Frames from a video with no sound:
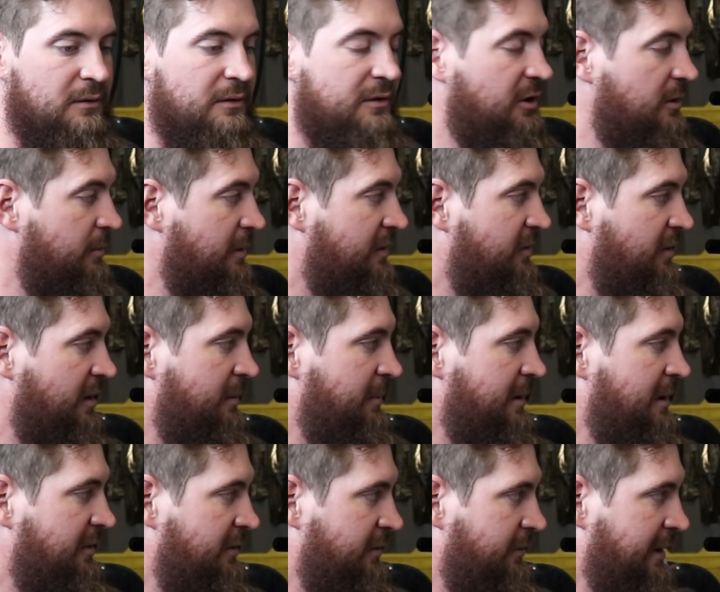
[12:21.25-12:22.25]
cubic
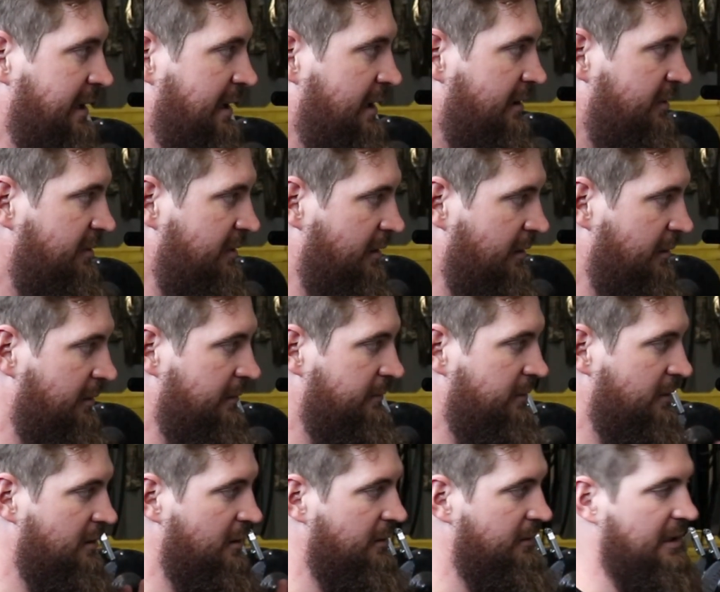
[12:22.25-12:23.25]
centimeters of air, so
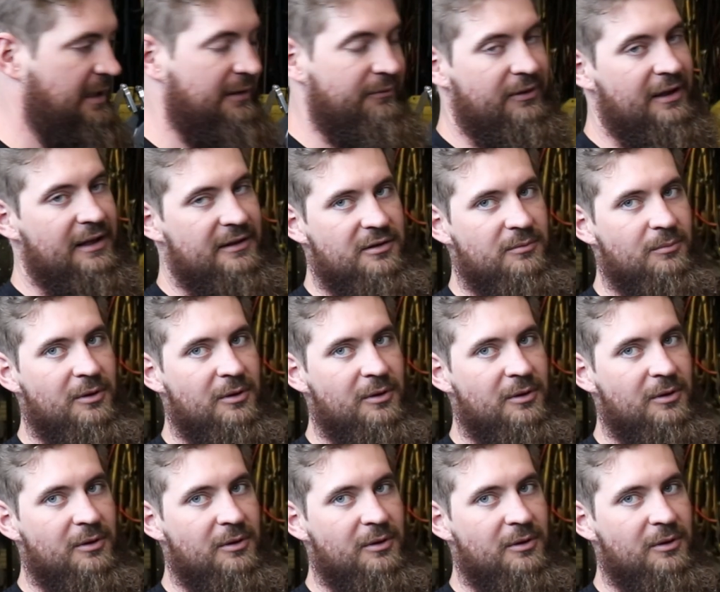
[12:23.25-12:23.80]
if you don't have that,